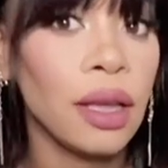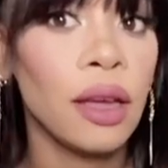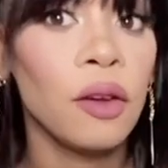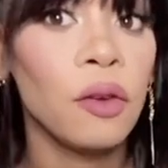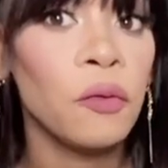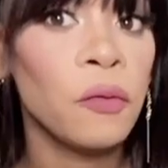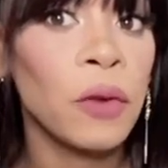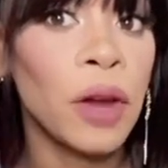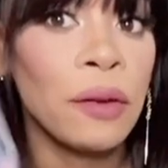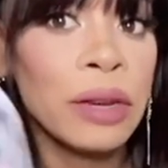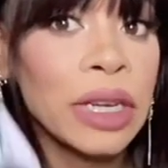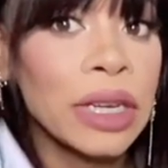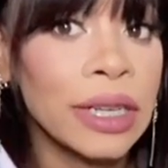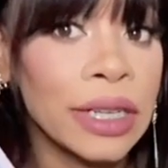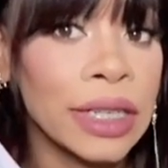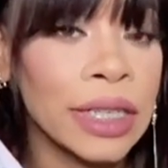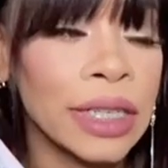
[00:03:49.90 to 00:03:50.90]
very
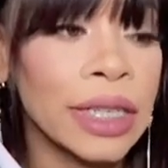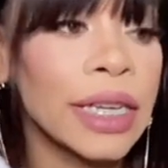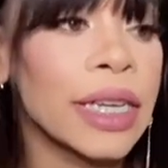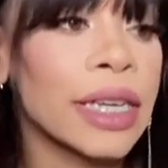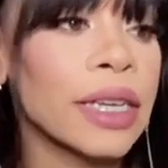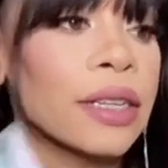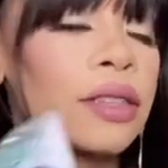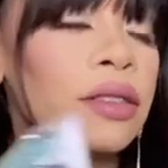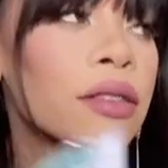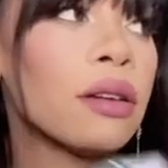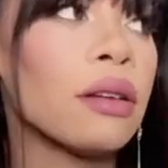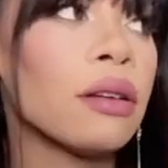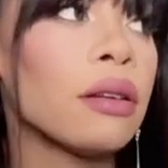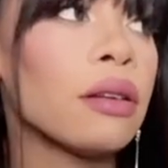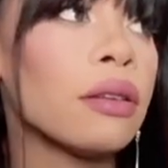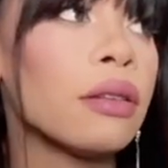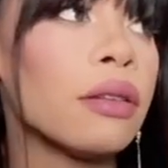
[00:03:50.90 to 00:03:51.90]
early in
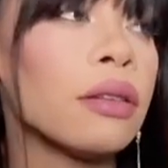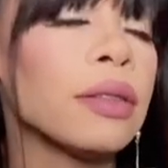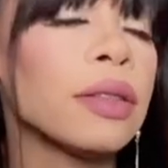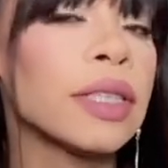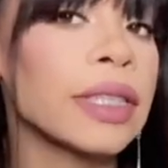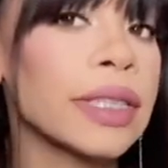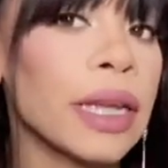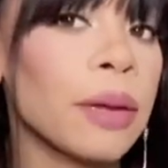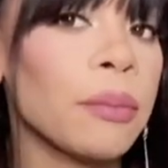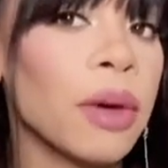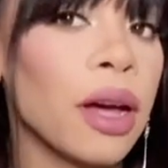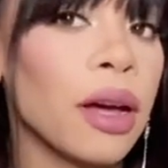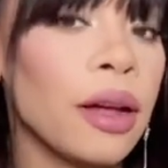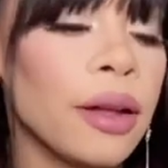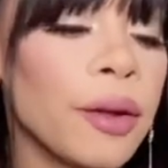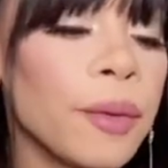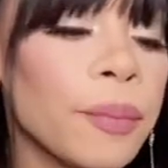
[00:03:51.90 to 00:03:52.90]

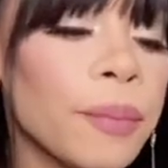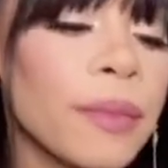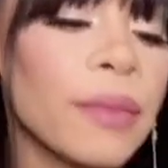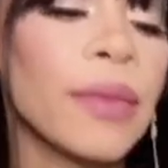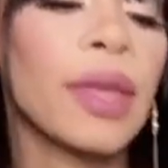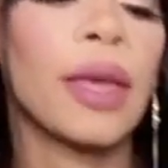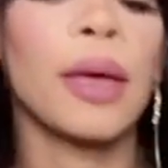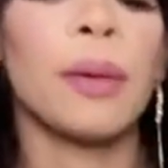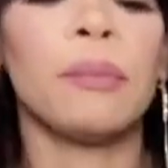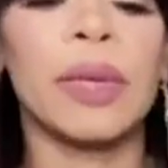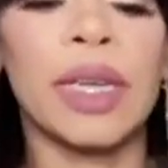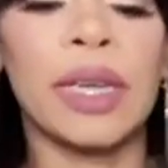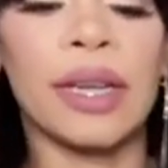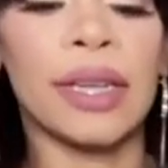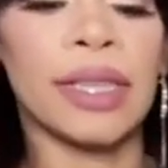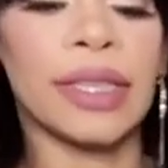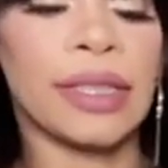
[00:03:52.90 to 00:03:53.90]
December,
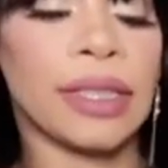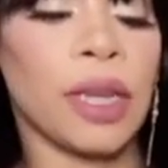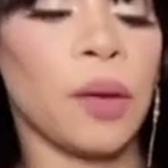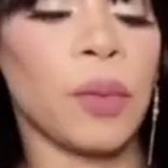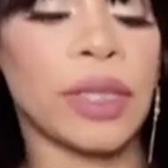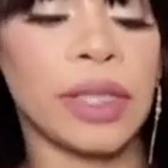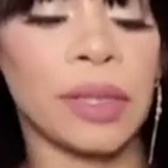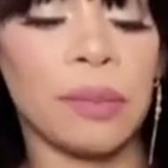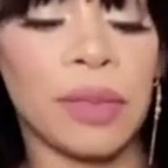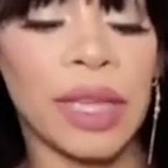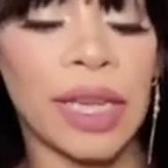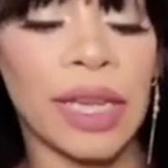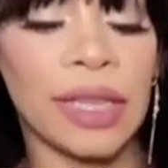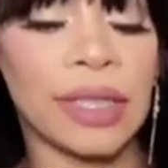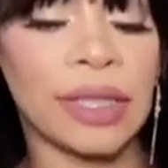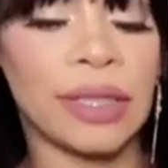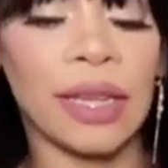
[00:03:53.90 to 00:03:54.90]
because there were some
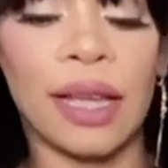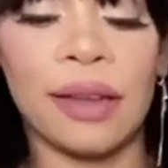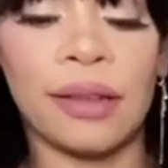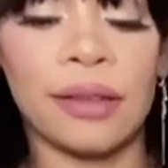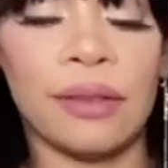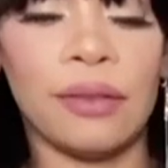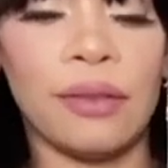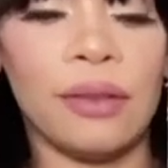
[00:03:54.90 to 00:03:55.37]
things that,